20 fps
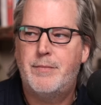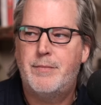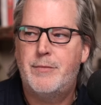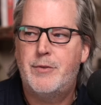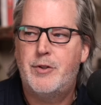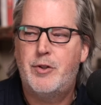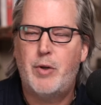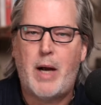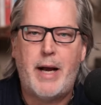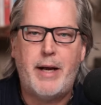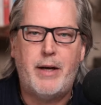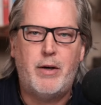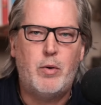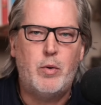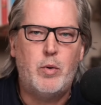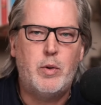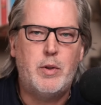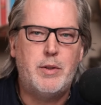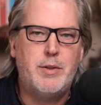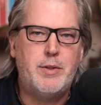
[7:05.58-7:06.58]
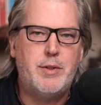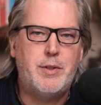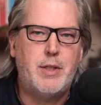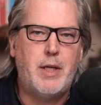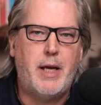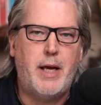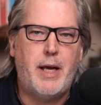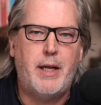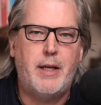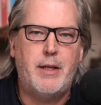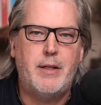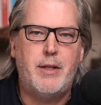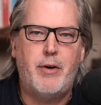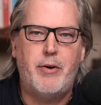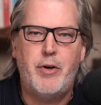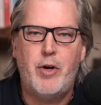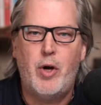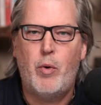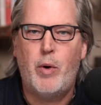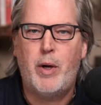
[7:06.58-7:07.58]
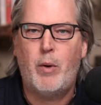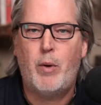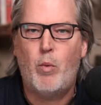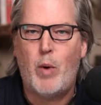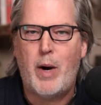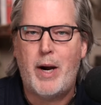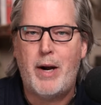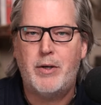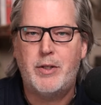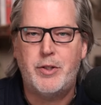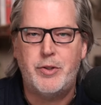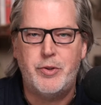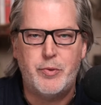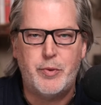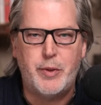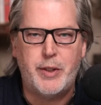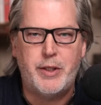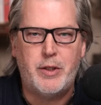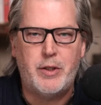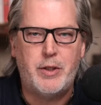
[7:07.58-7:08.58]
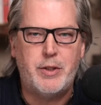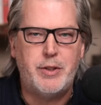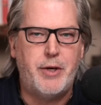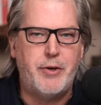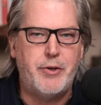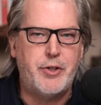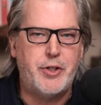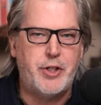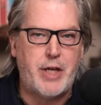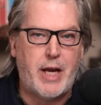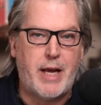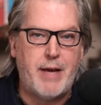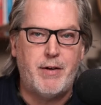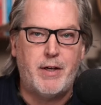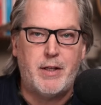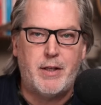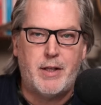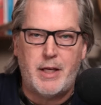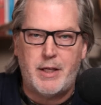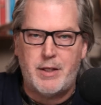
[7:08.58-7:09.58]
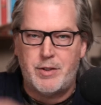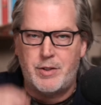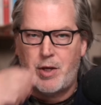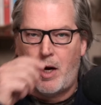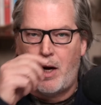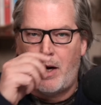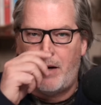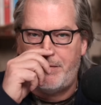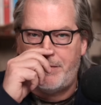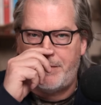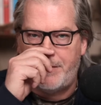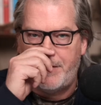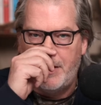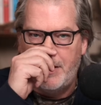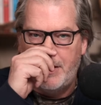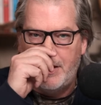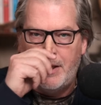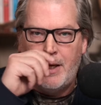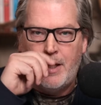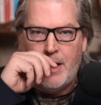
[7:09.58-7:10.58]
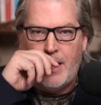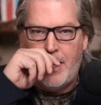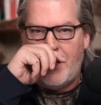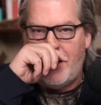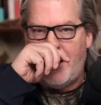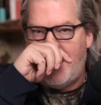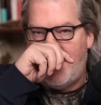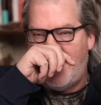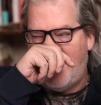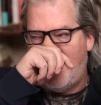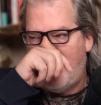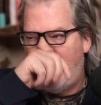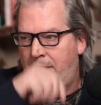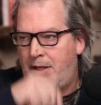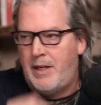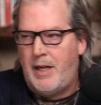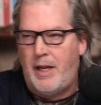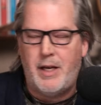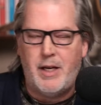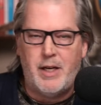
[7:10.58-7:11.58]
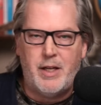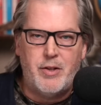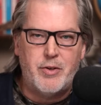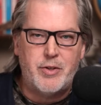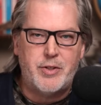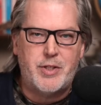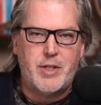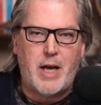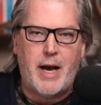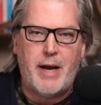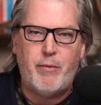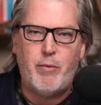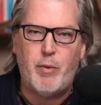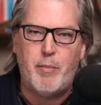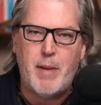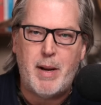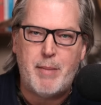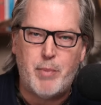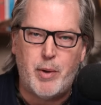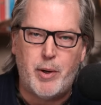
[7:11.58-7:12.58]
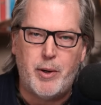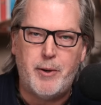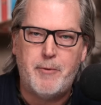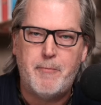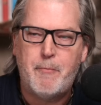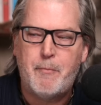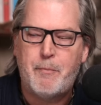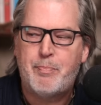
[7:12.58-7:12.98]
dry holes and they're knowing where to drill and they're shaving things off in either side, remember